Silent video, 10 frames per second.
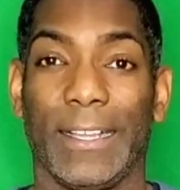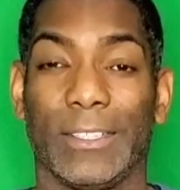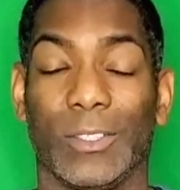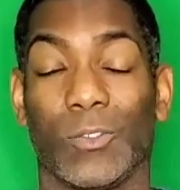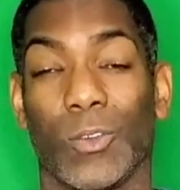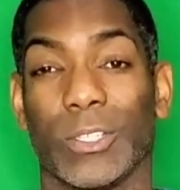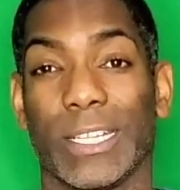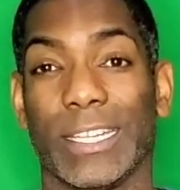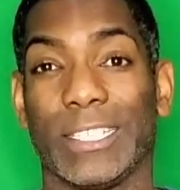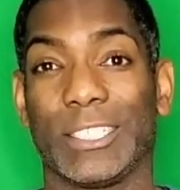Look forward to
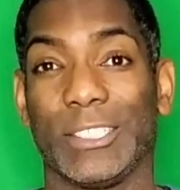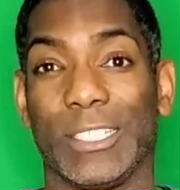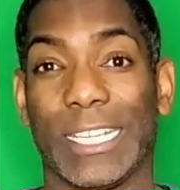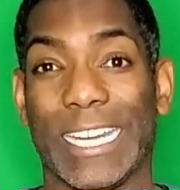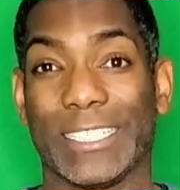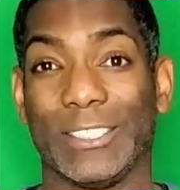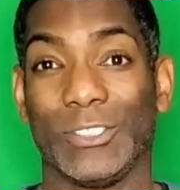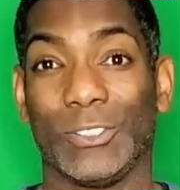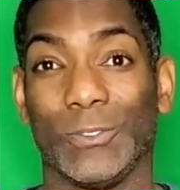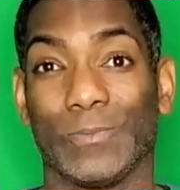connecting
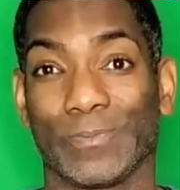soon.